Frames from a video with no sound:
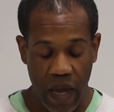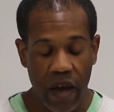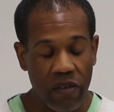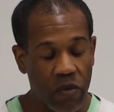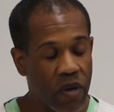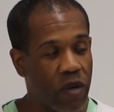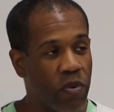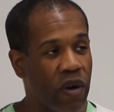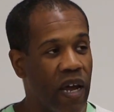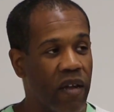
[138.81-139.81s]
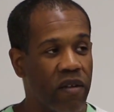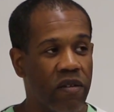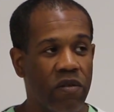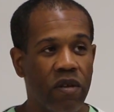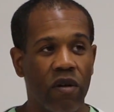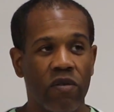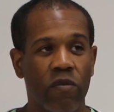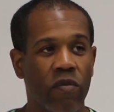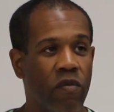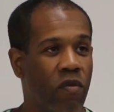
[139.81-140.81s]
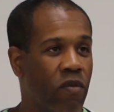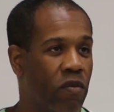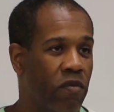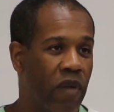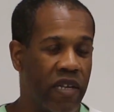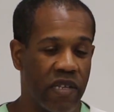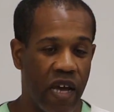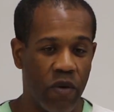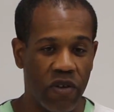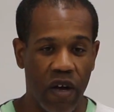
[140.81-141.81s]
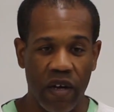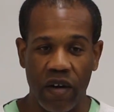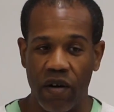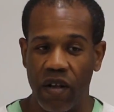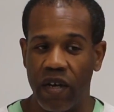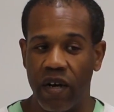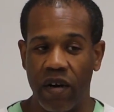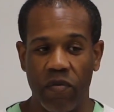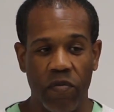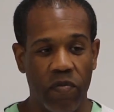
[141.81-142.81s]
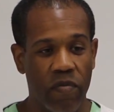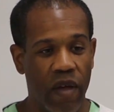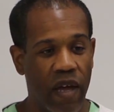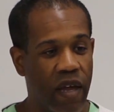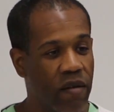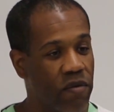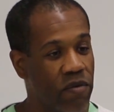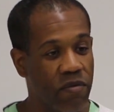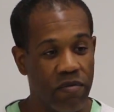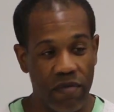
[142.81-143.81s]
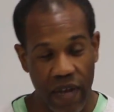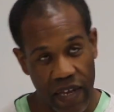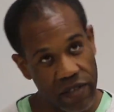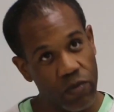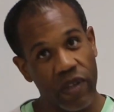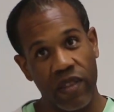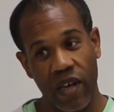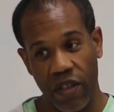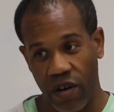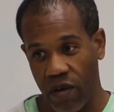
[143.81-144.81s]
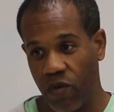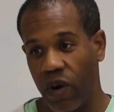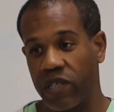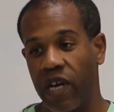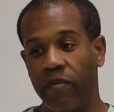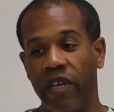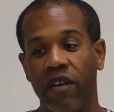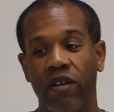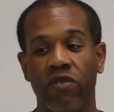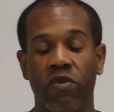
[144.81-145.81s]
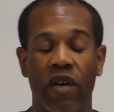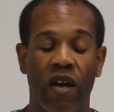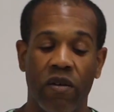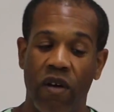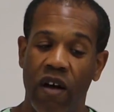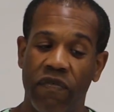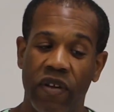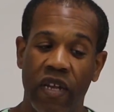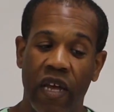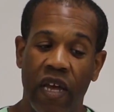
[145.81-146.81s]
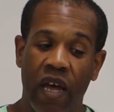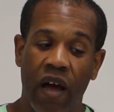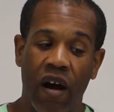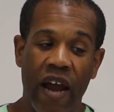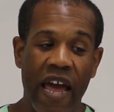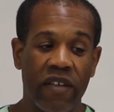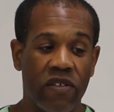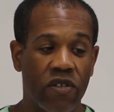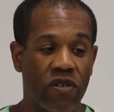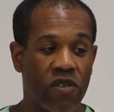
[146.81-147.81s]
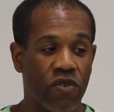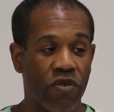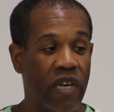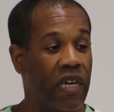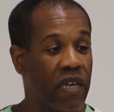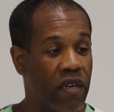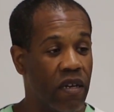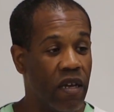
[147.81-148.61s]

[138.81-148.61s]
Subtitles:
I also wanted to point out, Laz and I were talking earlier, and as with the other workshop leaders, we often are asked to screen